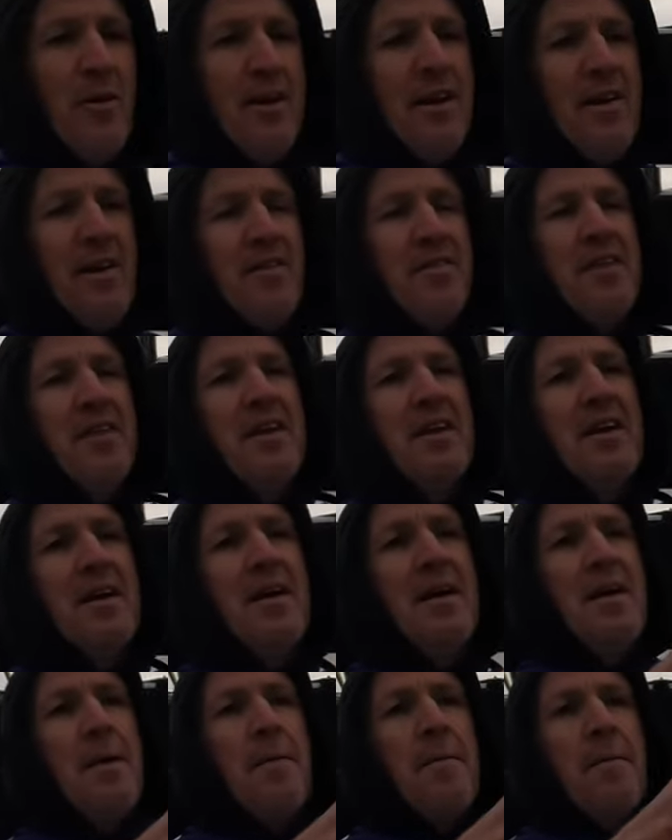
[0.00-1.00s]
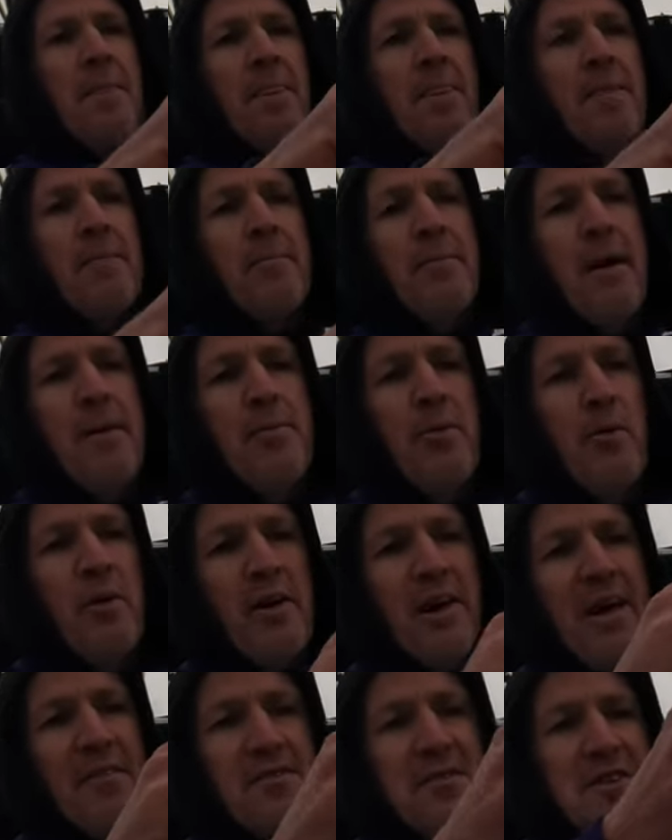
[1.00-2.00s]
on here, I think. People
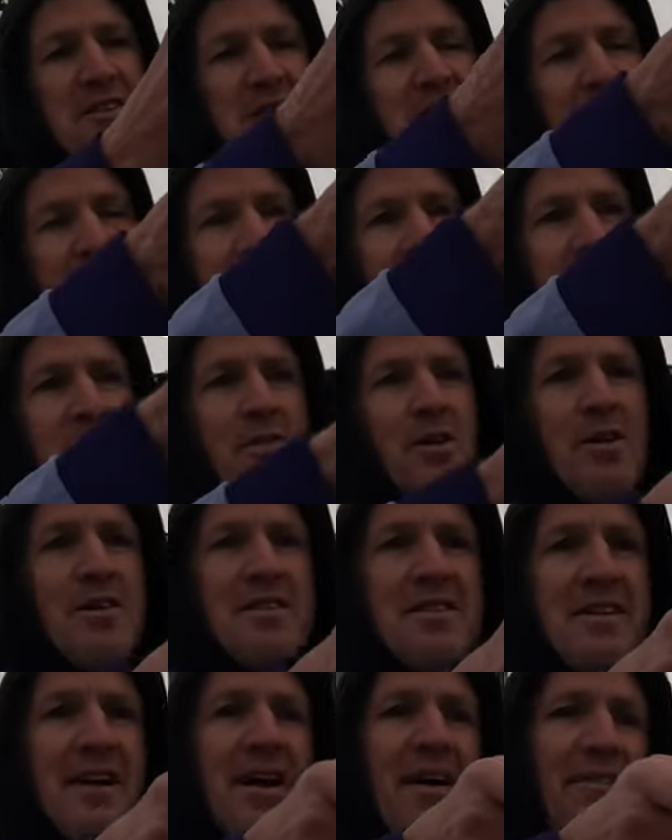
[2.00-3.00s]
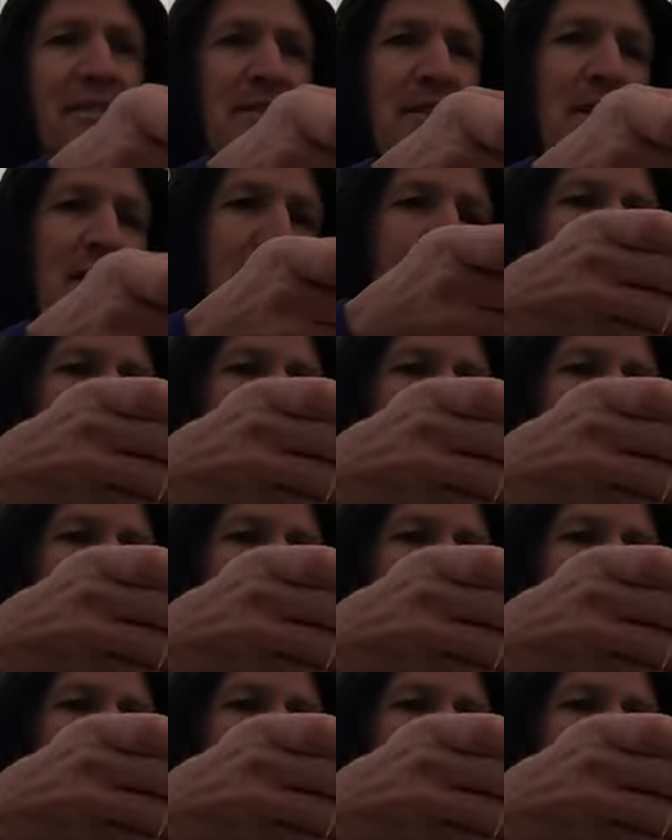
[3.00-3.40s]
would love to see this sort of stuff.